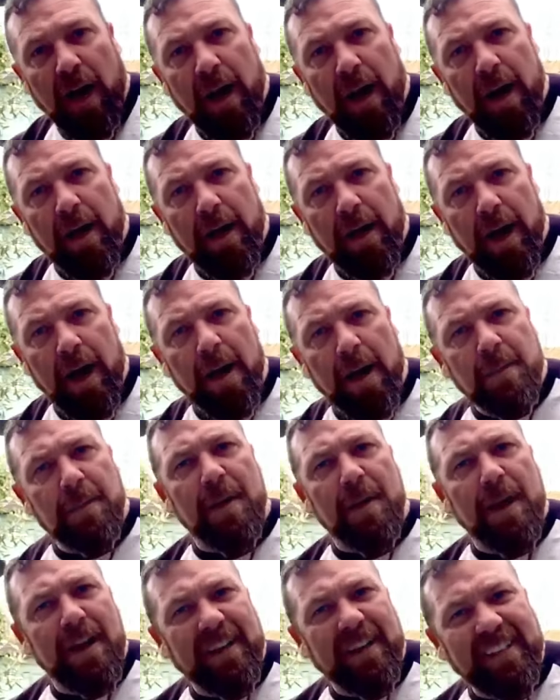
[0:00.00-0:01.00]
I, am
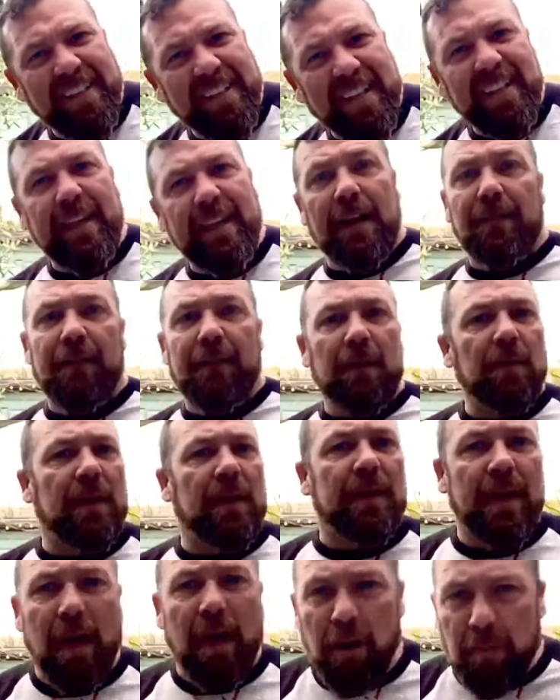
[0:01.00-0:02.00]
uh, yeah. If anyone
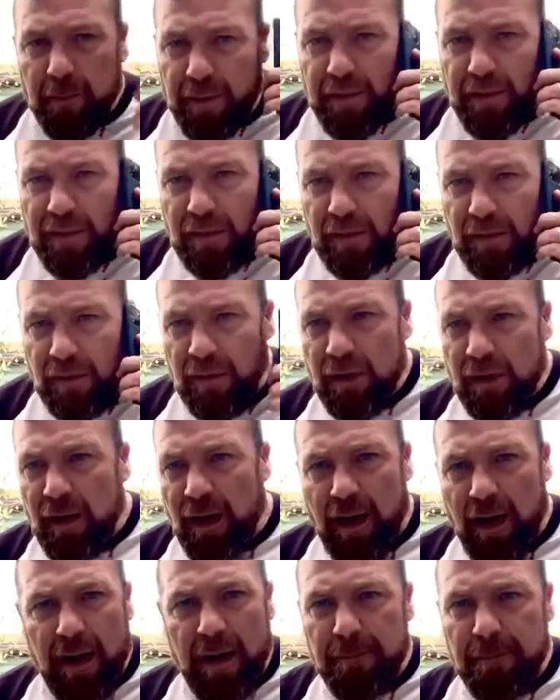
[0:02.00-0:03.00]
can help me,
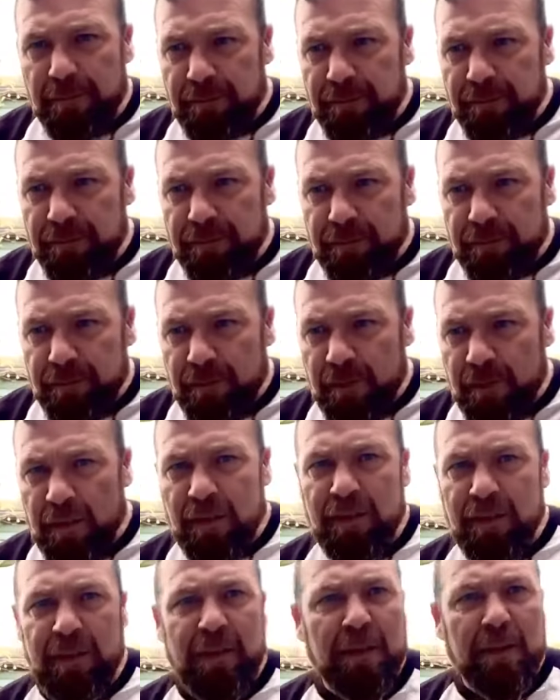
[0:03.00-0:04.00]
um,
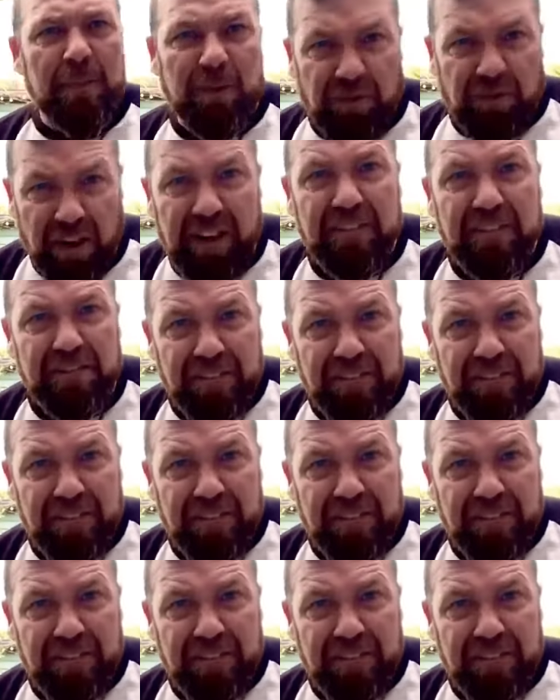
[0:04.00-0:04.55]
be great.